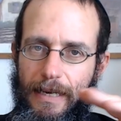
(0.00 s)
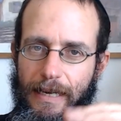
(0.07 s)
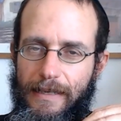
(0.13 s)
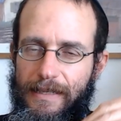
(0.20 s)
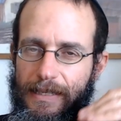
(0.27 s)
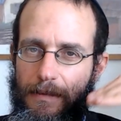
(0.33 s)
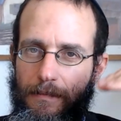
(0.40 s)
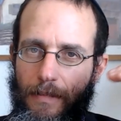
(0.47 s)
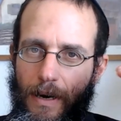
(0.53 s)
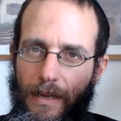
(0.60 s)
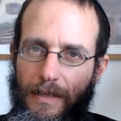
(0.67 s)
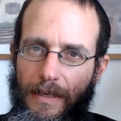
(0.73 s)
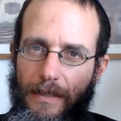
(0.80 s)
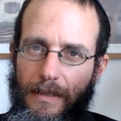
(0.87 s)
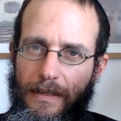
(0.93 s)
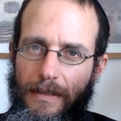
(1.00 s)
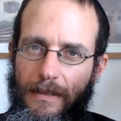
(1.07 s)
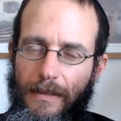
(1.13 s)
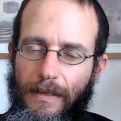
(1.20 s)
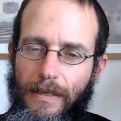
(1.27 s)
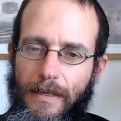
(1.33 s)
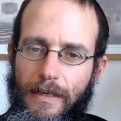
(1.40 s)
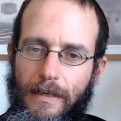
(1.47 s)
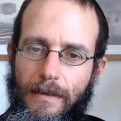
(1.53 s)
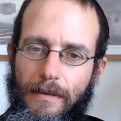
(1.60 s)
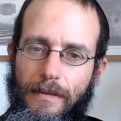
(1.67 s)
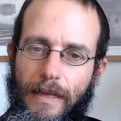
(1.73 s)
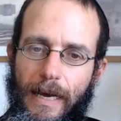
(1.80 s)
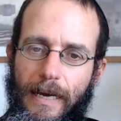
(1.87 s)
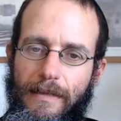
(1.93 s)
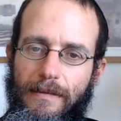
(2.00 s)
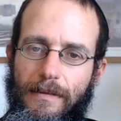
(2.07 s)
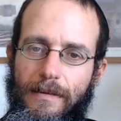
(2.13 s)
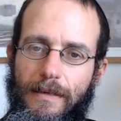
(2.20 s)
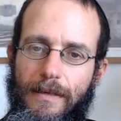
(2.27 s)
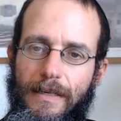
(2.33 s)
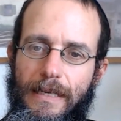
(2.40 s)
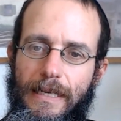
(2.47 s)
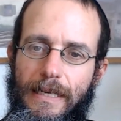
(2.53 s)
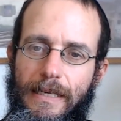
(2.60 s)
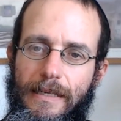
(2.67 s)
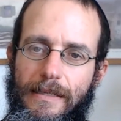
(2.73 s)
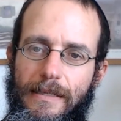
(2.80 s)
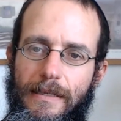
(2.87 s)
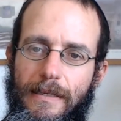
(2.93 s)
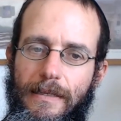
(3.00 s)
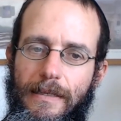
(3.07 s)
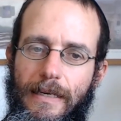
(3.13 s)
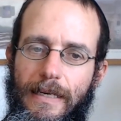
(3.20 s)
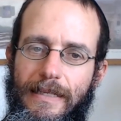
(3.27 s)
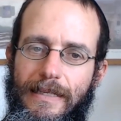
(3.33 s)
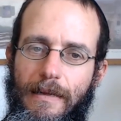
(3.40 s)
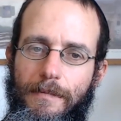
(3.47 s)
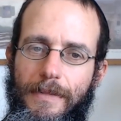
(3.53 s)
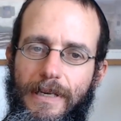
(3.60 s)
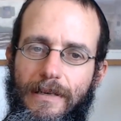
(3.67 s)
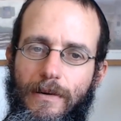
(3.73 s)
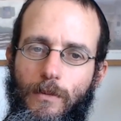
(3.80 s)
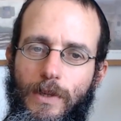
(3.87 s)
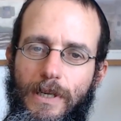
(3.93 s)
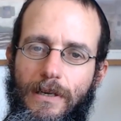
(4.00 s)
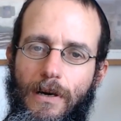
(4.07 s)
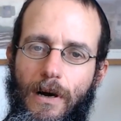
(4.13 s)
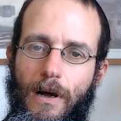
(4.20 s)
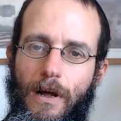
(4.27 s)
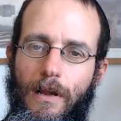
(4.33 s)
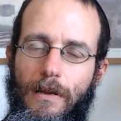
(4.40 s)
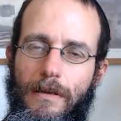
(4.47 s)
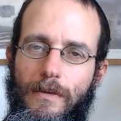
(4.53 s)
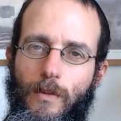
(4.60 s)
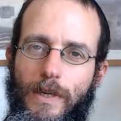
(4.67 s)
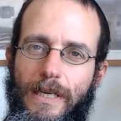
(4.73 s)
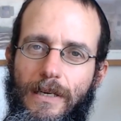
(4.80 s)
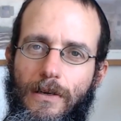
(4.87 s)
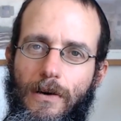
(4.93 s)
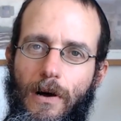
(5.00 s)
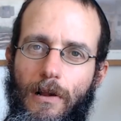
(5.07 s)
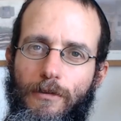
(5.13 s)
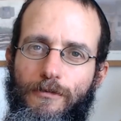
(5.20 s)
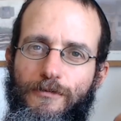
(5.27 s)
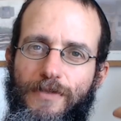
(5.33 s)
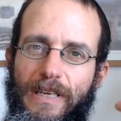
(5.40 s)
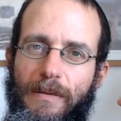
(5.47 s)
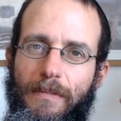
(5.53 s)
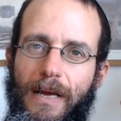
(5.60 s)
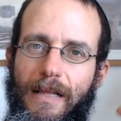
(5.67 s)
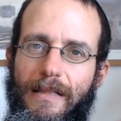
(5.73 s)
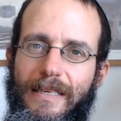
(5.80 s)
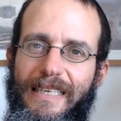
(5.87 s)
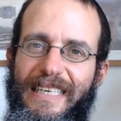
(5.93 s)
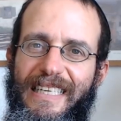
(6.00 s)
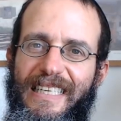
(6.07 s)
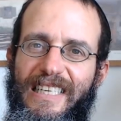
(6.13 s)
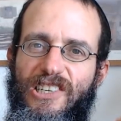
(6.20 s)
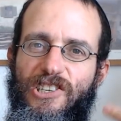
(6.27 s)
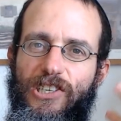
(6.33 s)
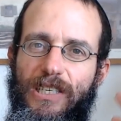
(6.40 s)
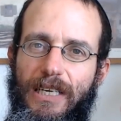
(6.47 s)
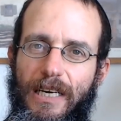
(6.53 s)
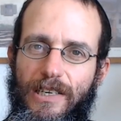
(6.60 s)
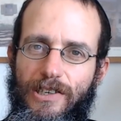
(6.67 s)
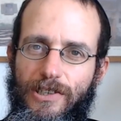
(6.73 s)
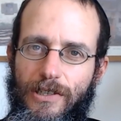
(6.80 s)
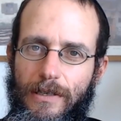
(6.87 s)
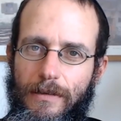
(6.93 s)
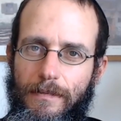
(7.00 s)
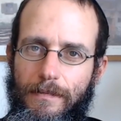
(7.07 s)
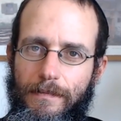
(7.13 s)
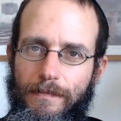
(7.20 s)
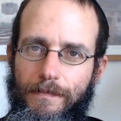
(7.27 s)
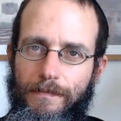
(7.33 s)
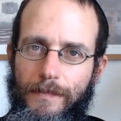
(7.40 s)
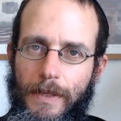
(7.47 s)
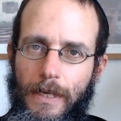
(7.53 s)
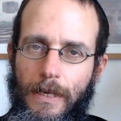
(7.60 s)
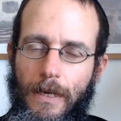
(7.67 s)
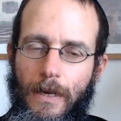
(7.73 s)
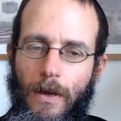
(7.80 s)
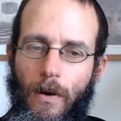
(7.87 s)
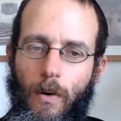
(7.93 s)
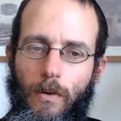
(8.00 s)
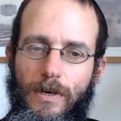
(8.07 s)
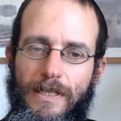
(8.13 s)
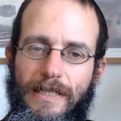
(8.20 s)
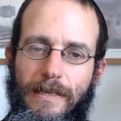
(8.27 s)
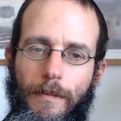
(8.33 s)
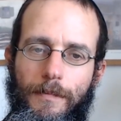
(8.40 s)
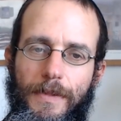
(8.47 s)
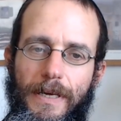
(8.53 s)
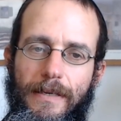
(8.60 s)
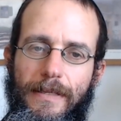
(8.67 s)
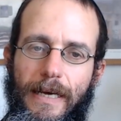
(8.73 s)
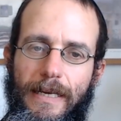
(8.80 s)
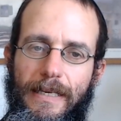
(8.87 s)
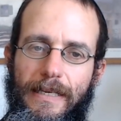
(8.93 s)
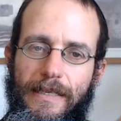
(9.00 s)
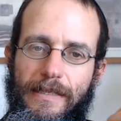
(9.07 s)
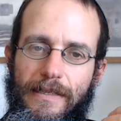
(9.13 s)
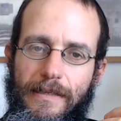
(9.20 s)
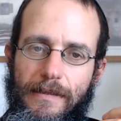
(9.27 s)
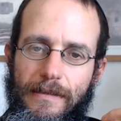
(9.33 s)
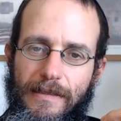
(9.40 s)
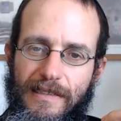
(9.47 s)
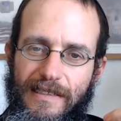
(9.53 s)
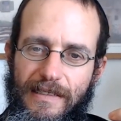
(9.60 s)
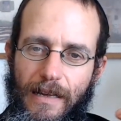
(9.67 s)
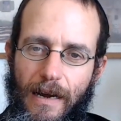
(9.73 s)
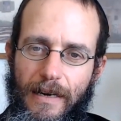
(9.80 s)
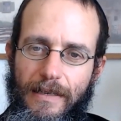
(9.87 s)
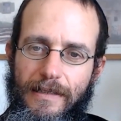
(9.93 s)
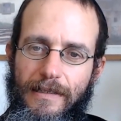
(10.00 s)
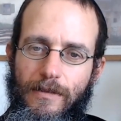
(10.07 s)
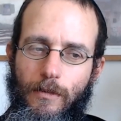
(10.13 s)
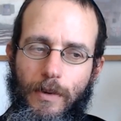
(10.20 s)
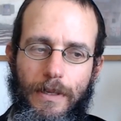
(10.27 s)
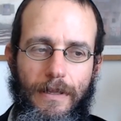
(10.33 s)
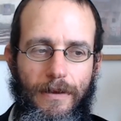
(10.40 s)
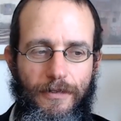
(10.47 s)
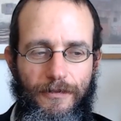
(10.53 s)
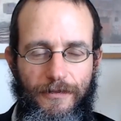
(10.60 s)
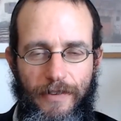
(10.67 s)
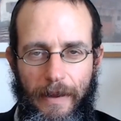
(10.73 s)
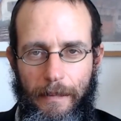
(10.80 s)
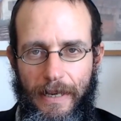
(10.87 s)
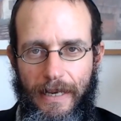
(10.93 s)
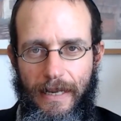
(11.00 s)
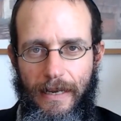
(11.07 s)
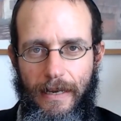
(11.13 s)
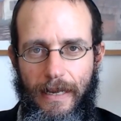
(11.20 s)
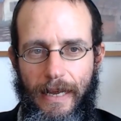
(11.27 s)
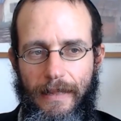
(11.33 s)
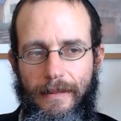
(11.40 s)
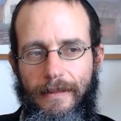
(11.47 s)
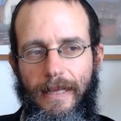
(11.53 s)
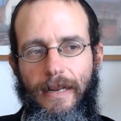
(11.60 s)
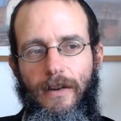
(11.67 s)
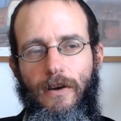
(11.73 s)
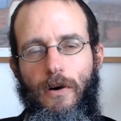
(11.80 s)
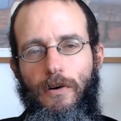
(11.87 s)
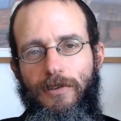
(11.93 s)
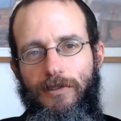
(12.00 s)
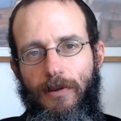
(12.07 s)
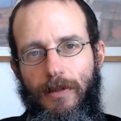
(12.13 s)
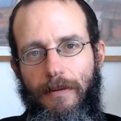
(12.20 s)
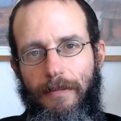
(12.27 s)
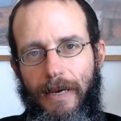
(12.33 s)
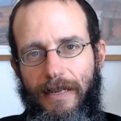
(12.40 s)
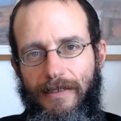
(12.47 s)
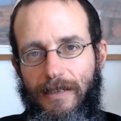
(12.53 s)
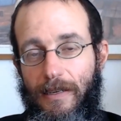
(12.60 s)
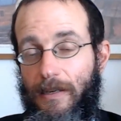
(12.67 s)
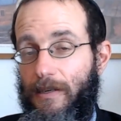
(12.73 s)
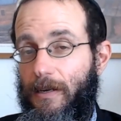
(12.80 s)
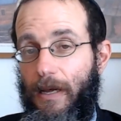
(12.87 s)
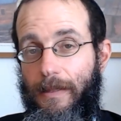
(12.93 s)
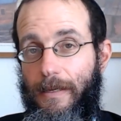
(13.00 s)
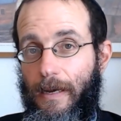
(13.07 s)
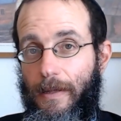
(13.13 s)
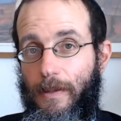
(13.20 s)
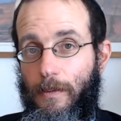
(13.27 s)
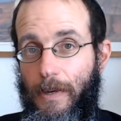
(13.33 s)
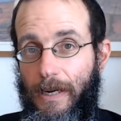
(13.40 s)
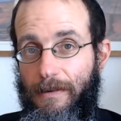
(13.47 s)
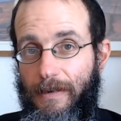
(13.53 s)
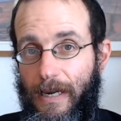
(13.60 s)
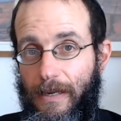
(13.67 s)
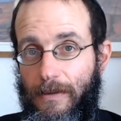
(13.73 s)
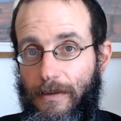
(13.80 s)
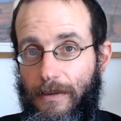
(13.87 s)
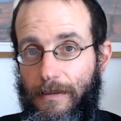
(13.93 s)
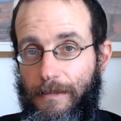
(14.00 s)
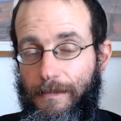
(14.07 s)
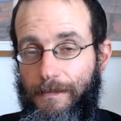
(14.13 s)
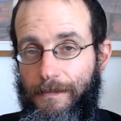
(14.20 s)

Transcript: again symbolically, that there is something that we can call female initiation, or something that starts with the feminine and then goes to the masculine, not the other way around.